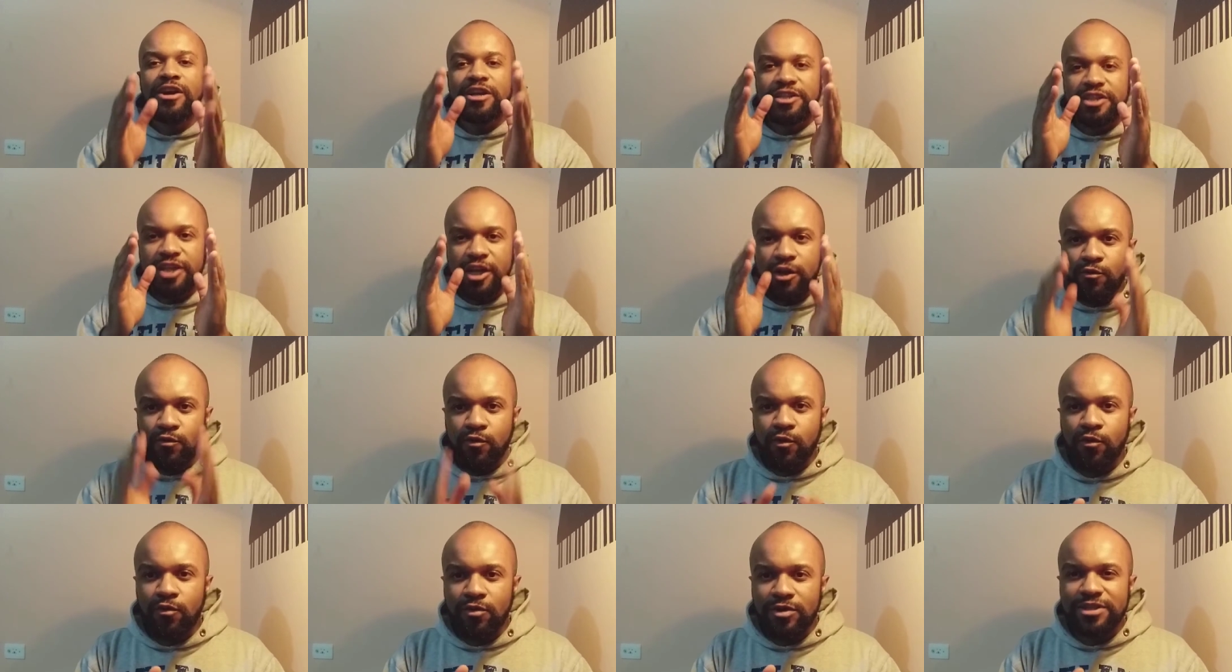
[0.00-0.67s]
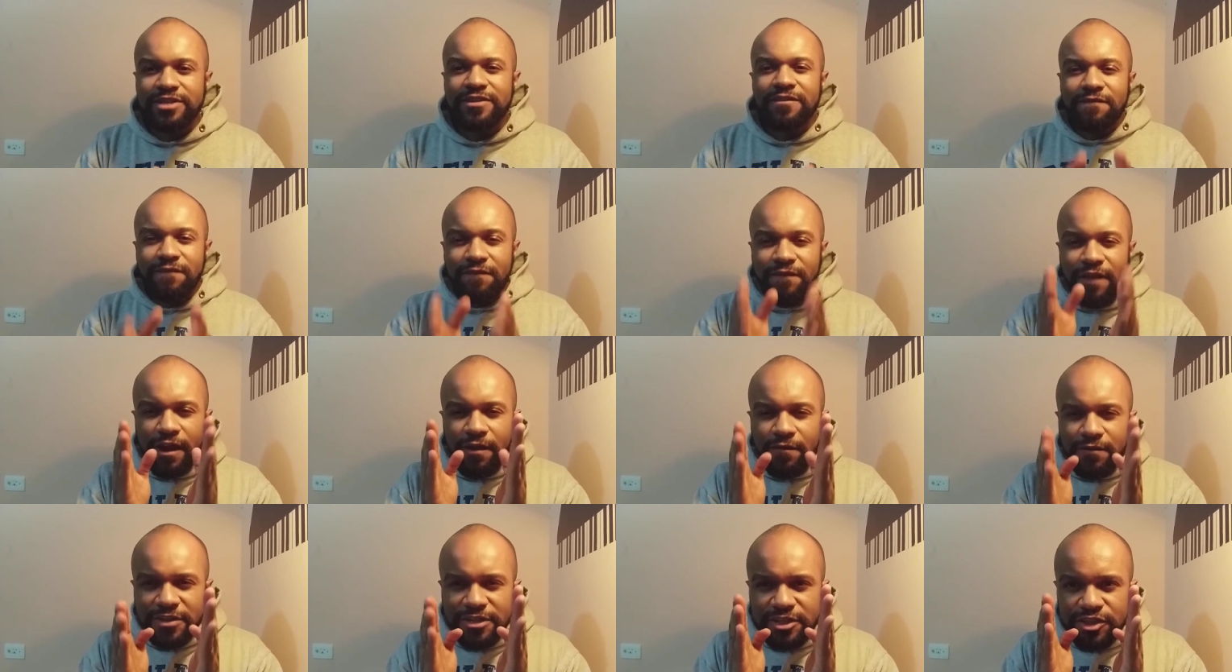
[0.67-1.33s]
the rules
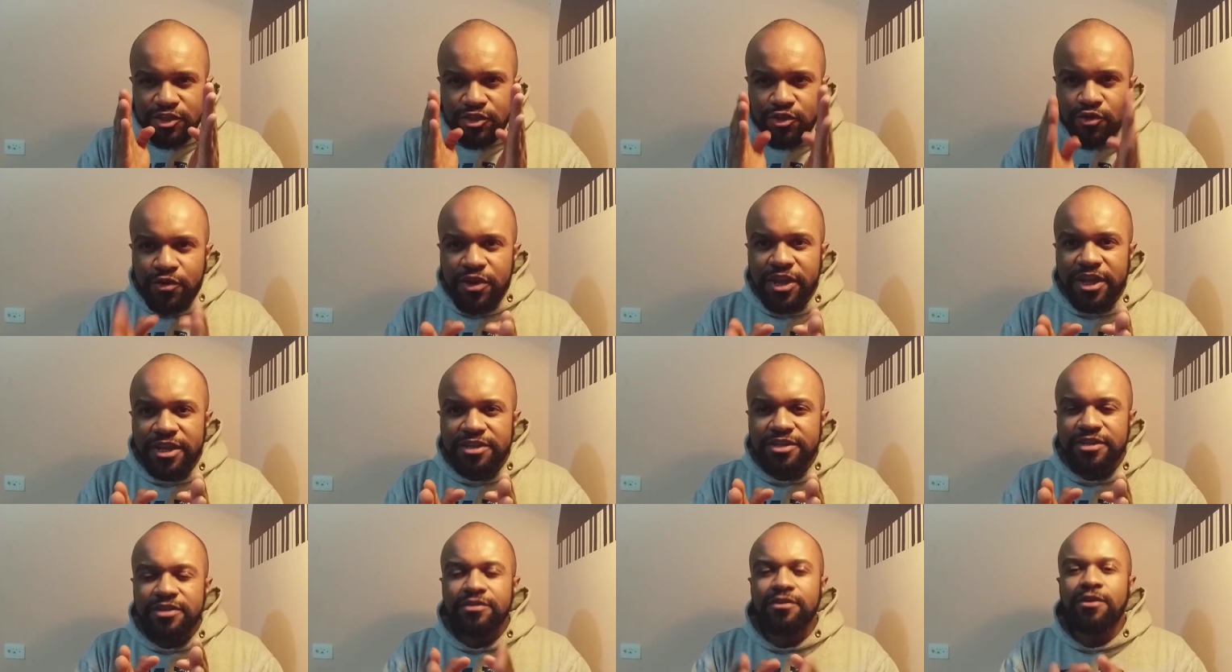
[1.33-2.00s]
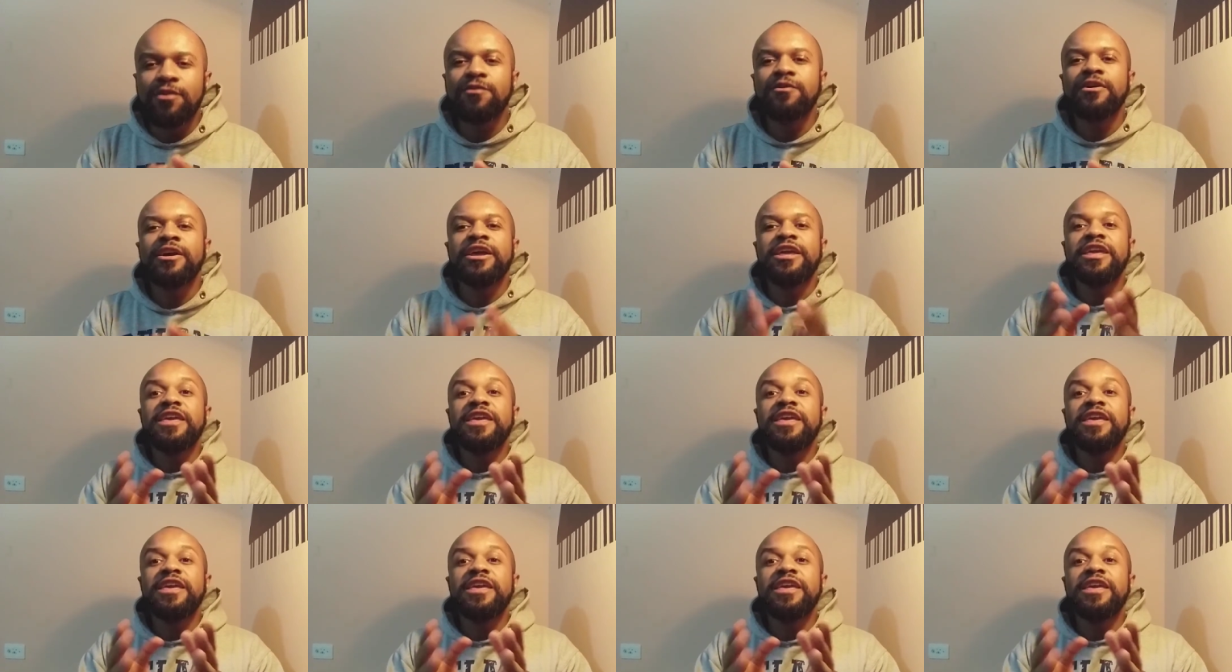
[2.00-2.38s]
very strict, you know,